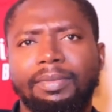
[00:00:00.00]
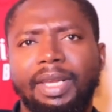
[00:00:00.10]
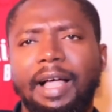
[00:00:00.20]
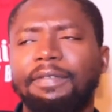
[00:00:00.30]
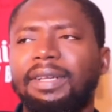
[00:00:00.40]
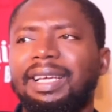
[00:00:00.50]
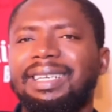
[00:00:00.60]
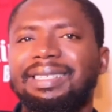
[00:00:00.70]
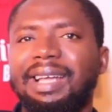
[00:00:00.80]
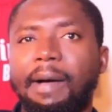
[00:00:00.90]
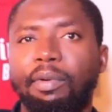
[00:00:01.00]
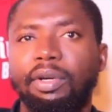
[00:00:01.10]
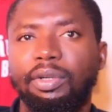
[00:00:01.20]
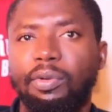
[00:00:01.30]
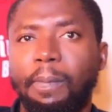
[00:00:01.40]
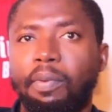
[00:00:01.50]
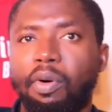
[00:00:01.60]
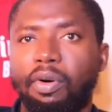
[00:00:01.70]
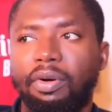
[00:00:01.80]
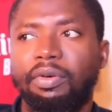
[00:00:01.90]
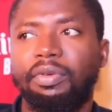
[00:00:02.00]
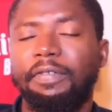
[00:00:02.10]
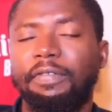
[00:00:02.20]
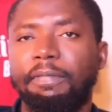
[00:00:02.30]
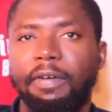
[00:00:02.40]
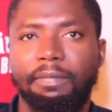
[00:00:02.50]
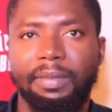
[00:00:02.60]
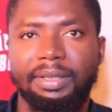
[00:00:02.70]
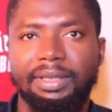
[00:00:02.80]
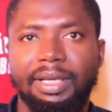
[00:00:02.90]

After a diabolical poor refereeing performance